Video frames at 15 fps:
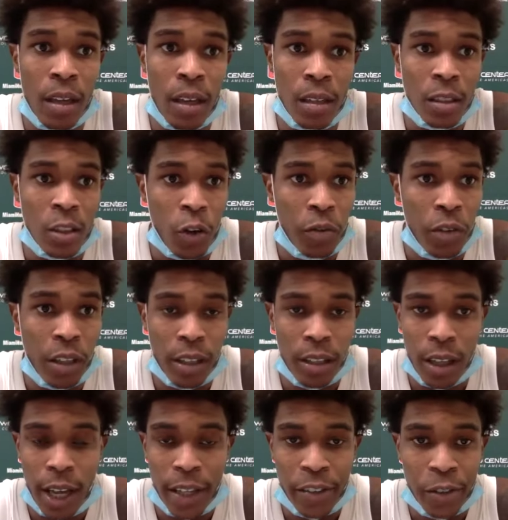So we've done that the
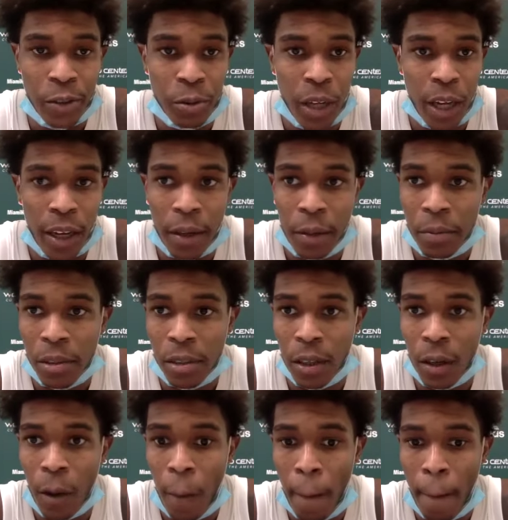last two games.
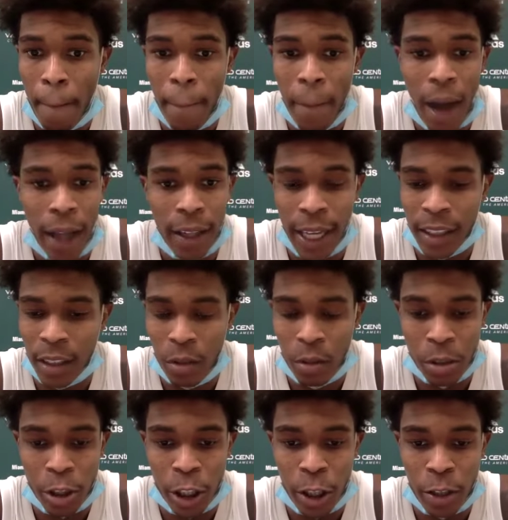I like the way we're
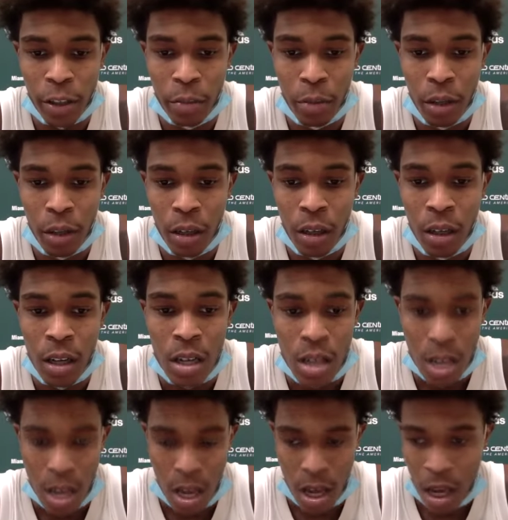sharing the ball.
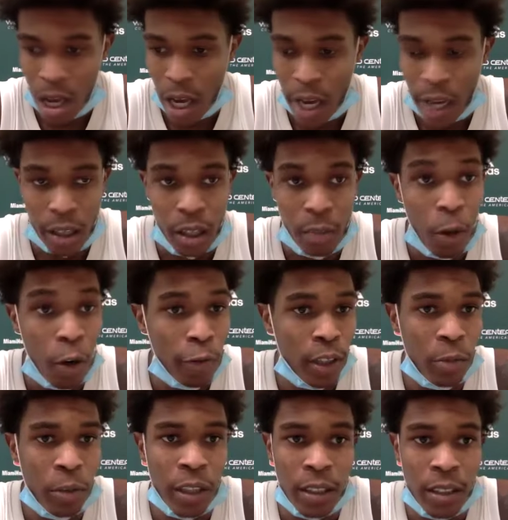And hopefully
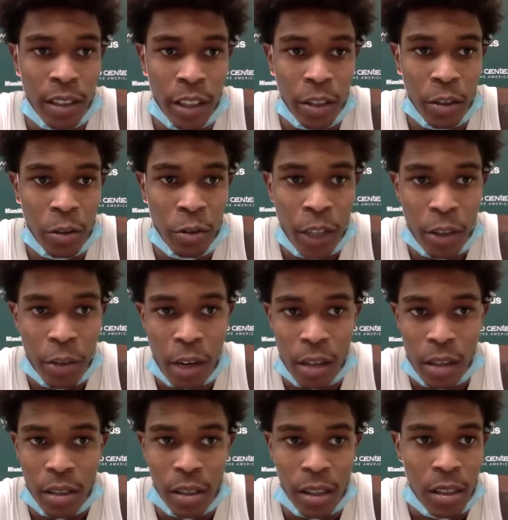we can continue to do that throughout the
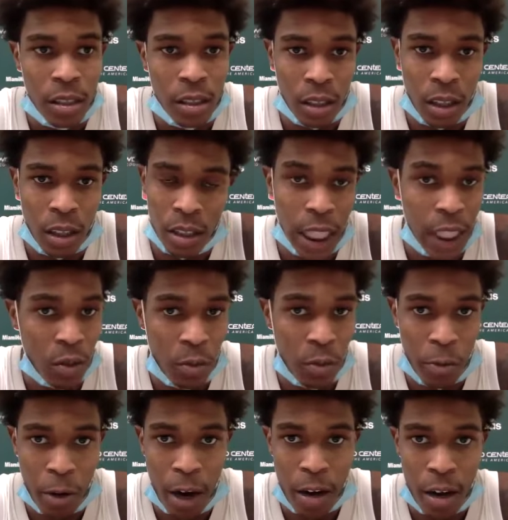season, because that's when
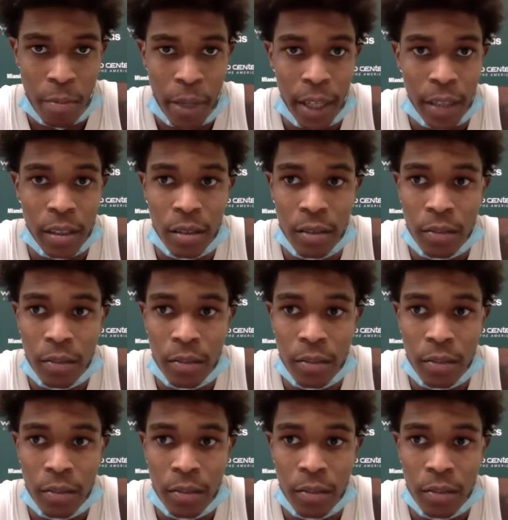we're at our best.